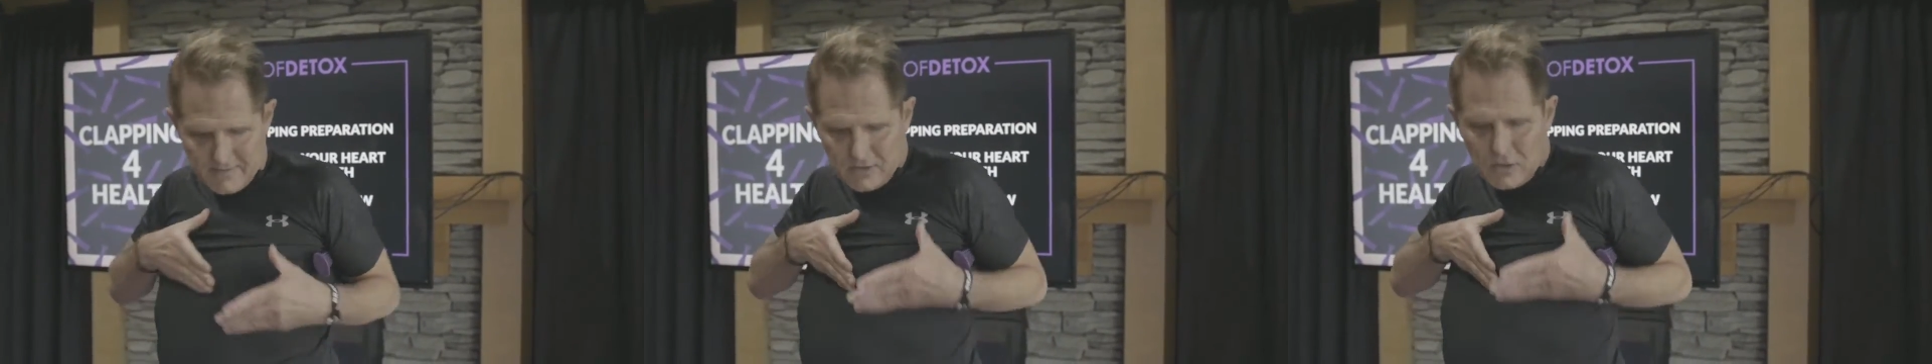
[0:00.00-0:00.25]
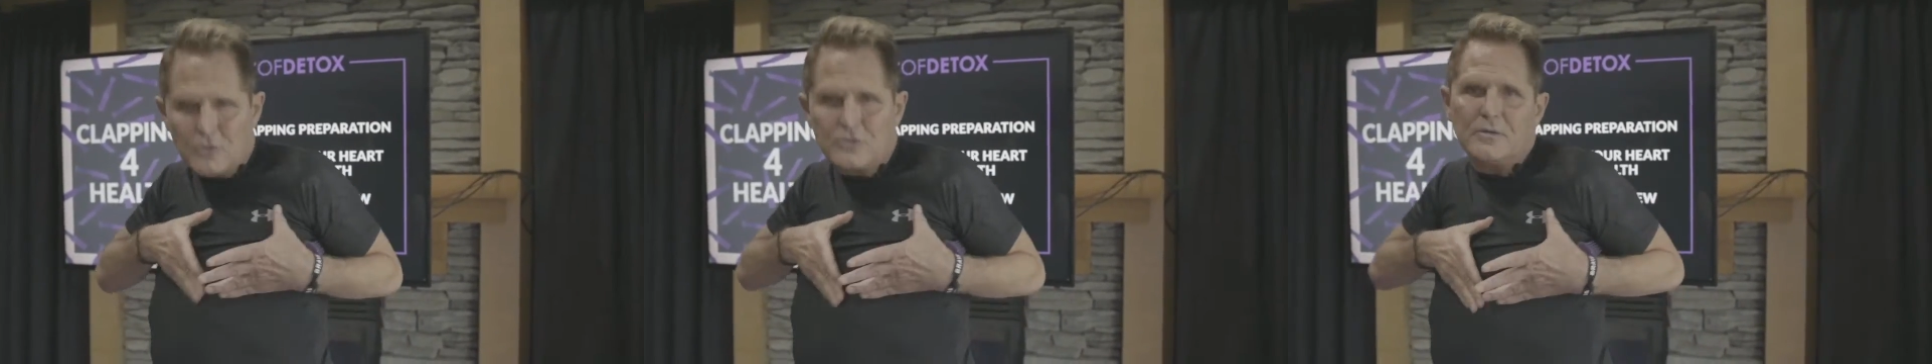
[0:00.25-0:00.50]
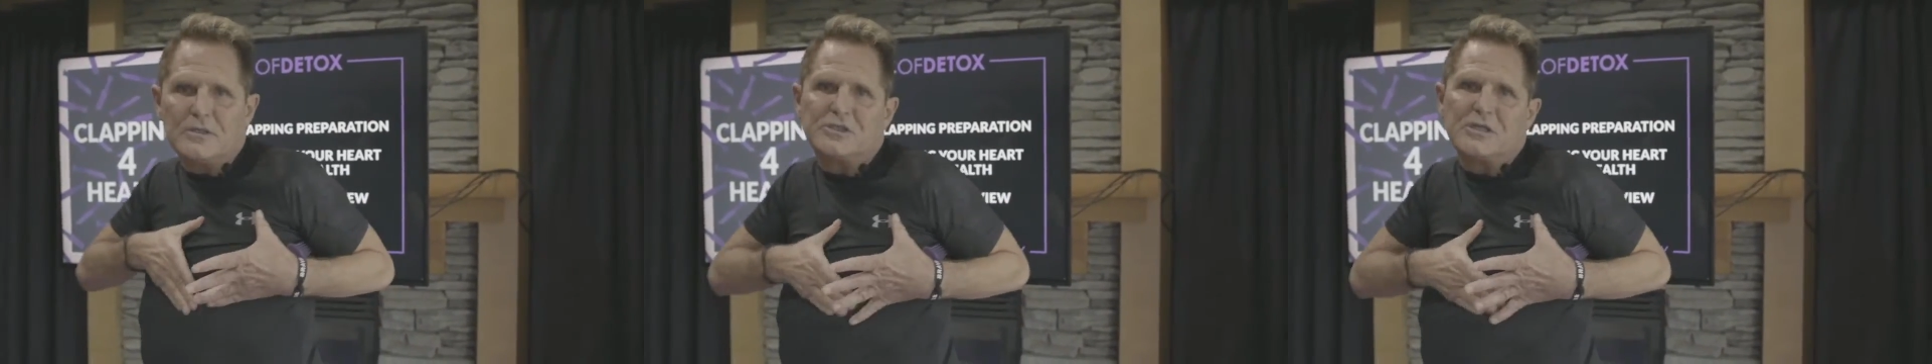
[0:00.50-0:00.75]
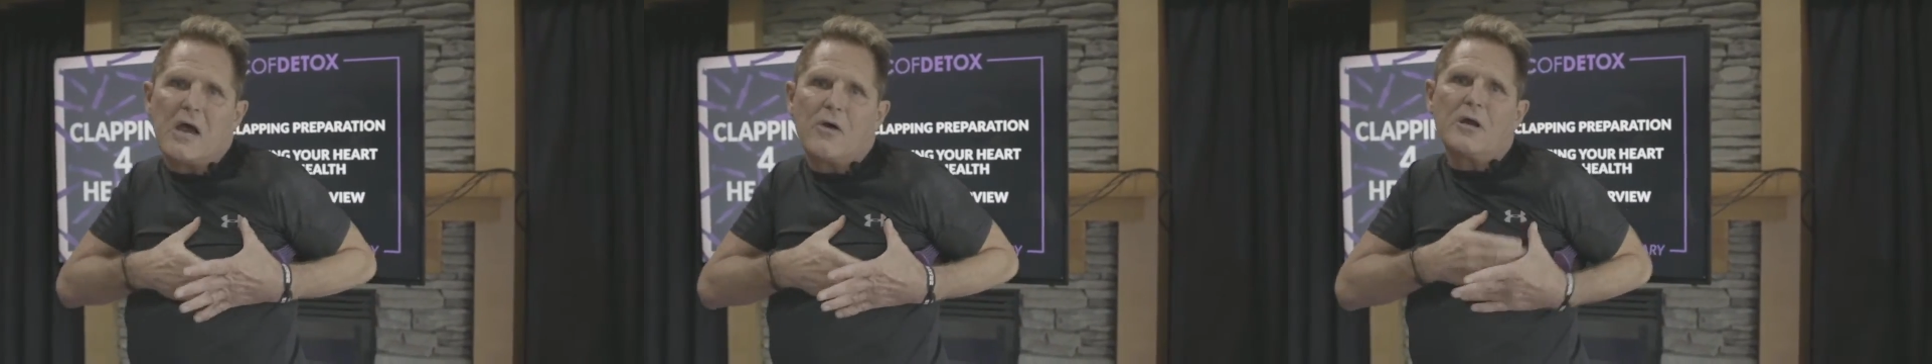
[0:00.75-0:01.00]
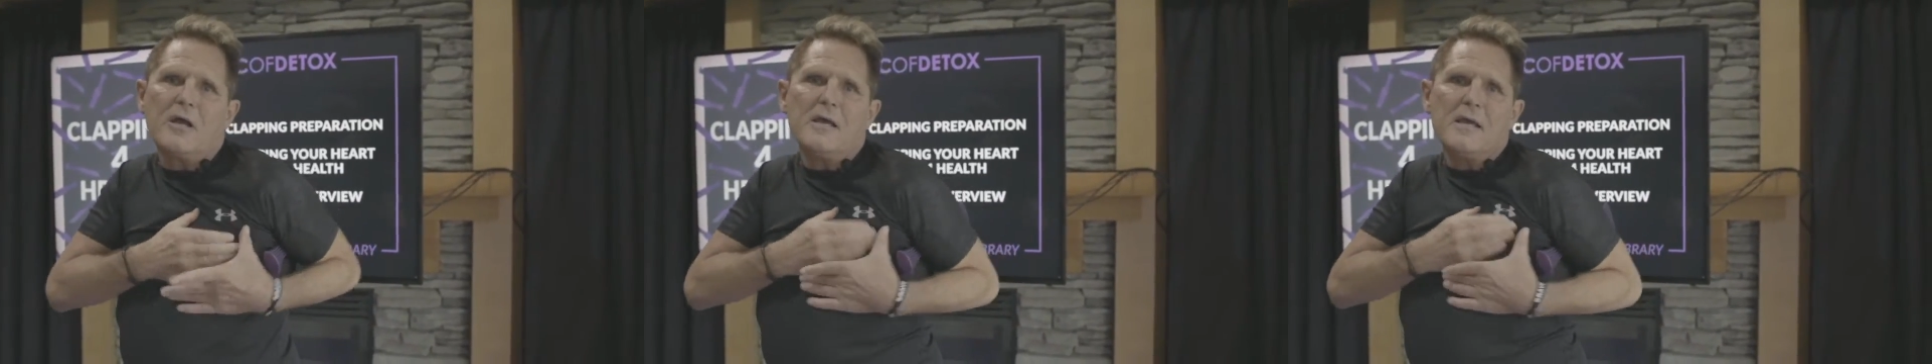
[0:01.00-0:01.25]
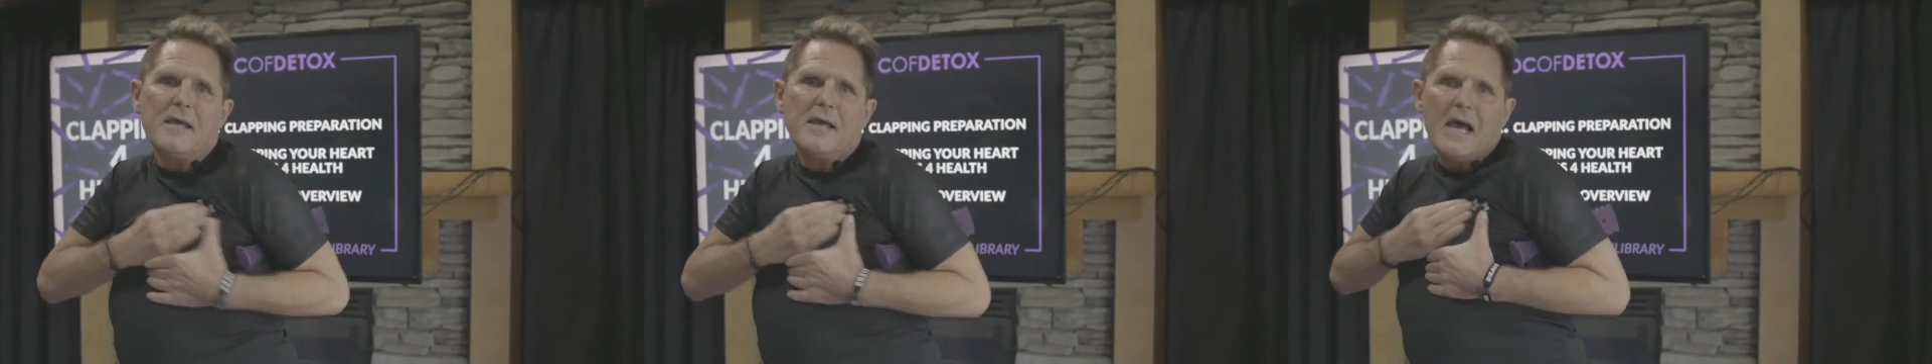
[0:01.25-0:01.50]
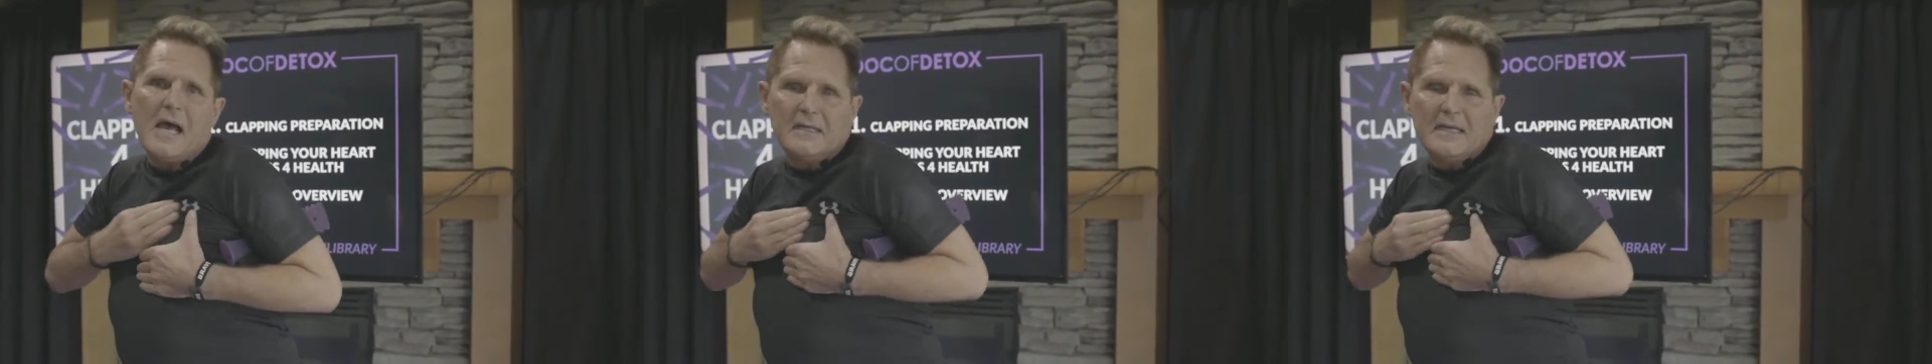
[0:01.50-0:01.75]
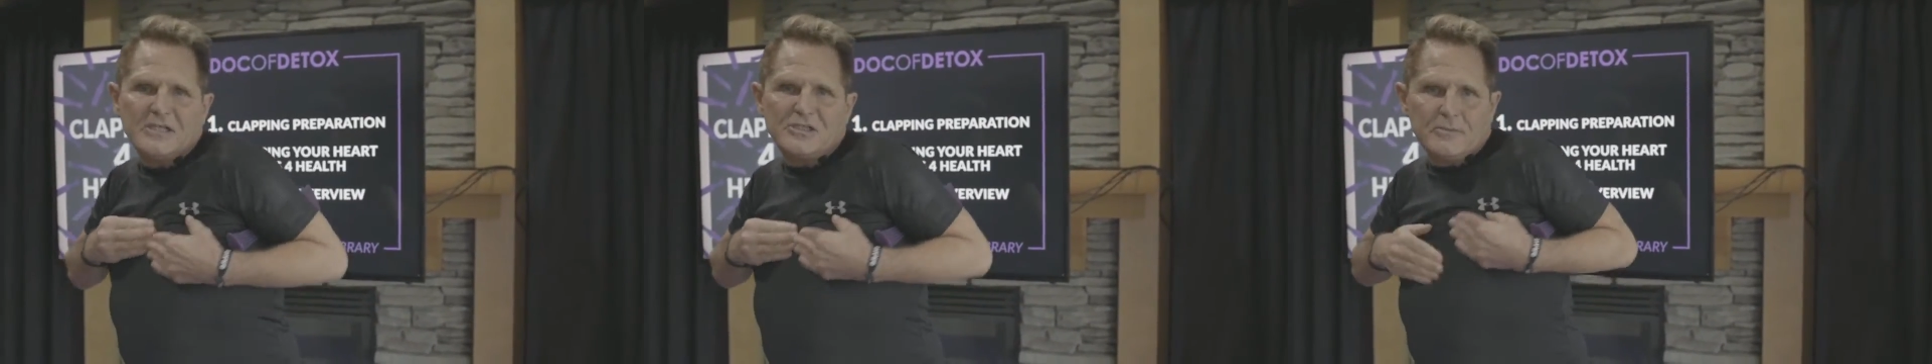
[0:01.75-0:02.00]
never go to a shower
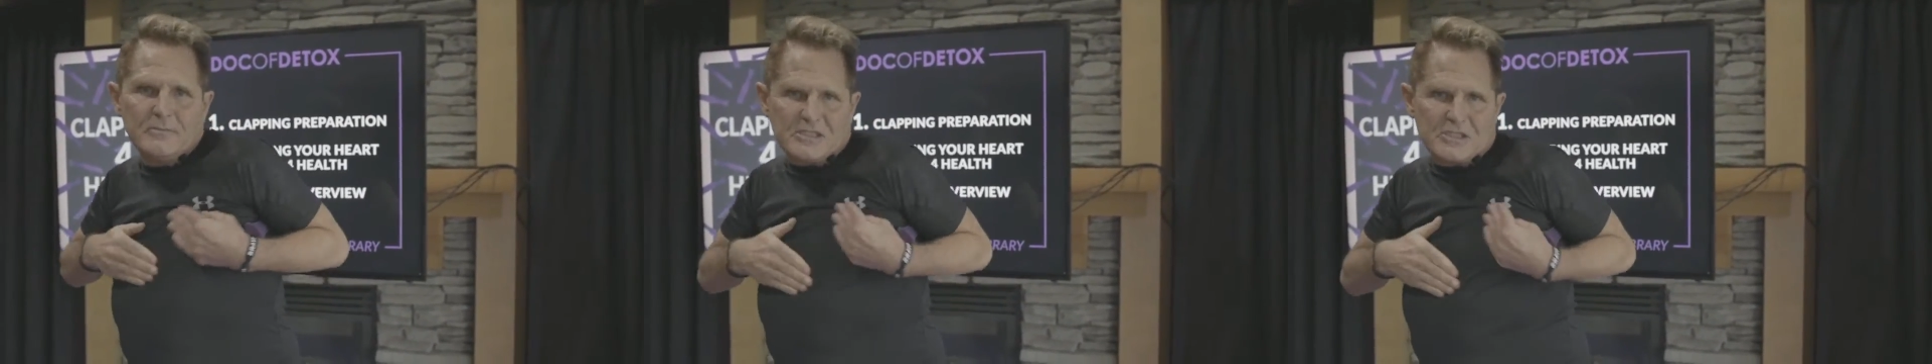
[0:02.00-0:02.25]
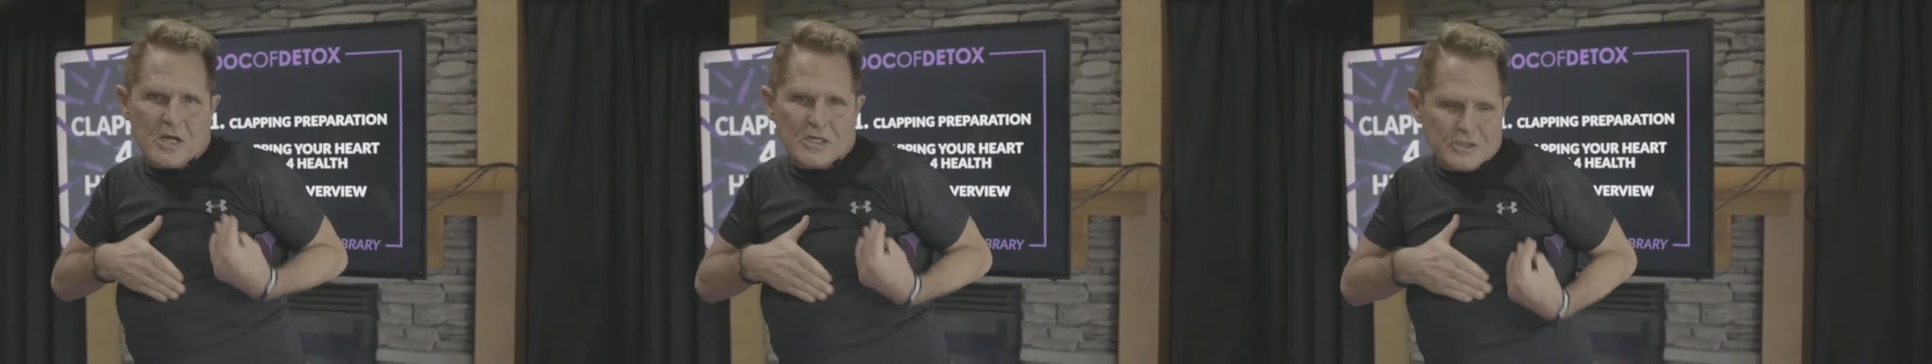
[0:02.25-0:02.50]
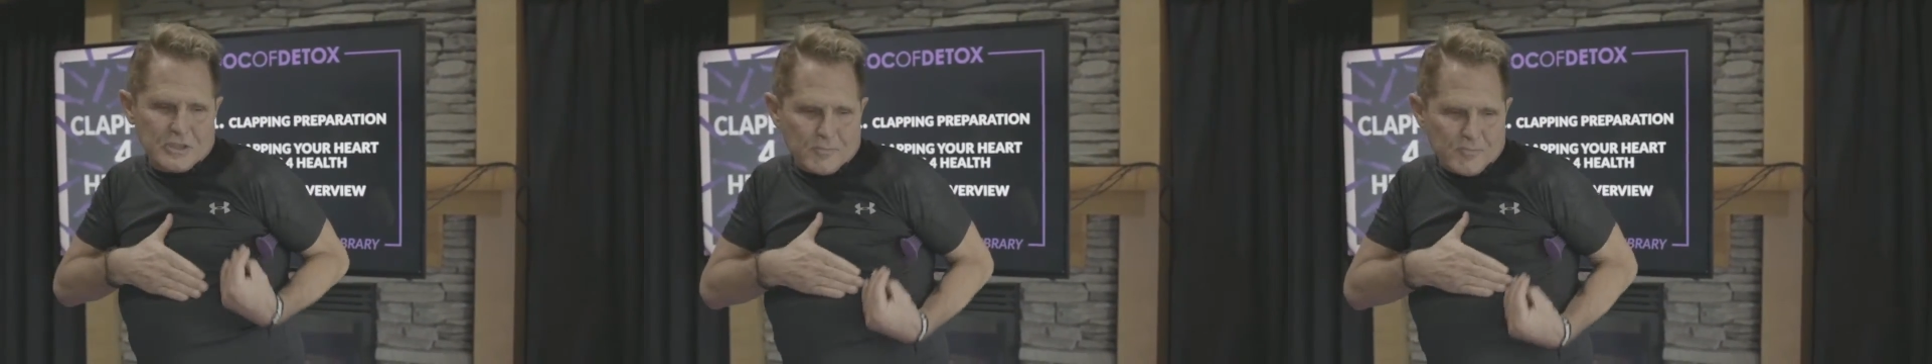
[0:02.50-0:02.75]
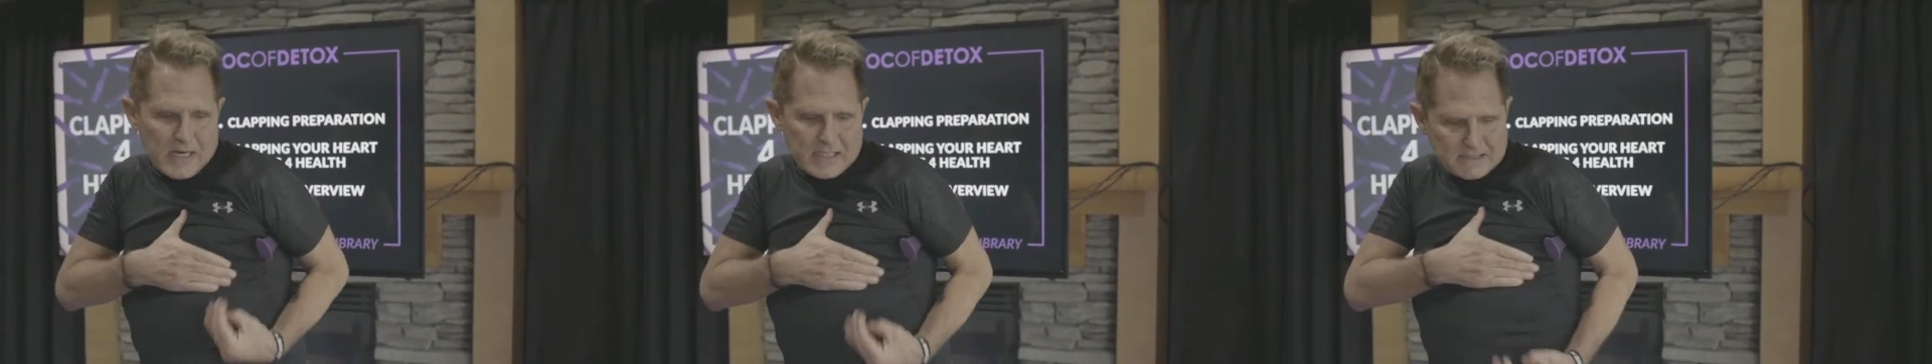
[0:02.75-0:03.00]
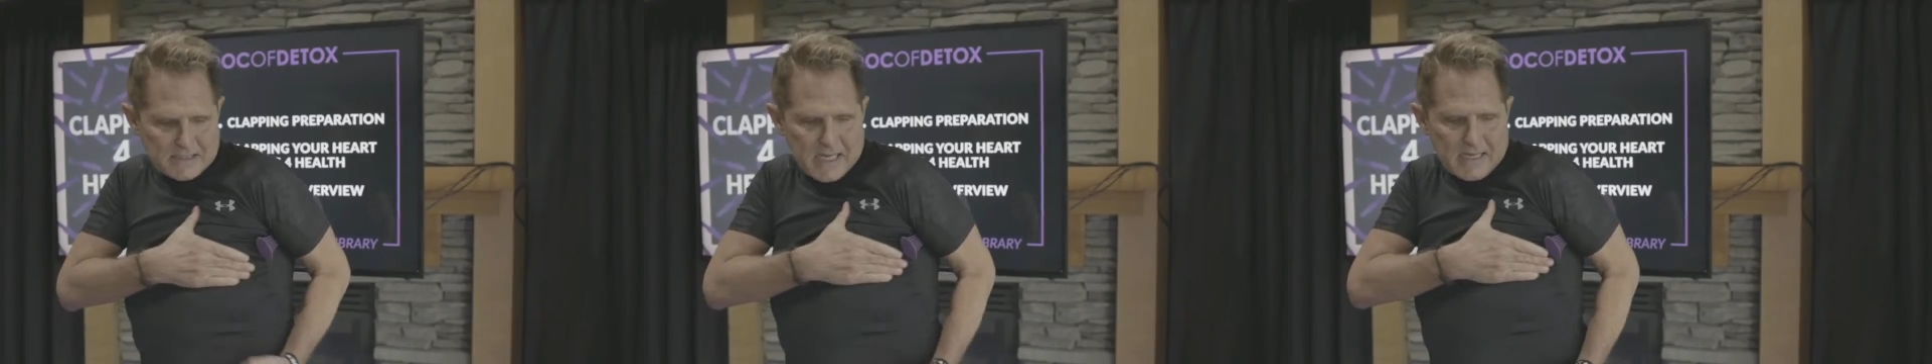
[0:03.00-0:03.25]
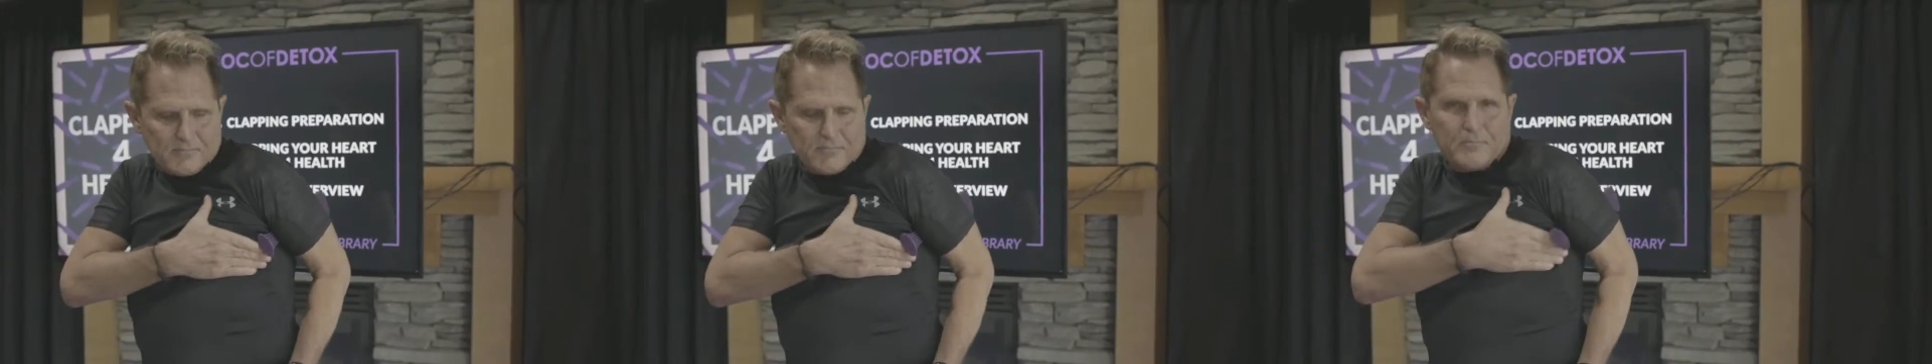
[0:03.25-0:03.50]
unless you're massaging your breasts.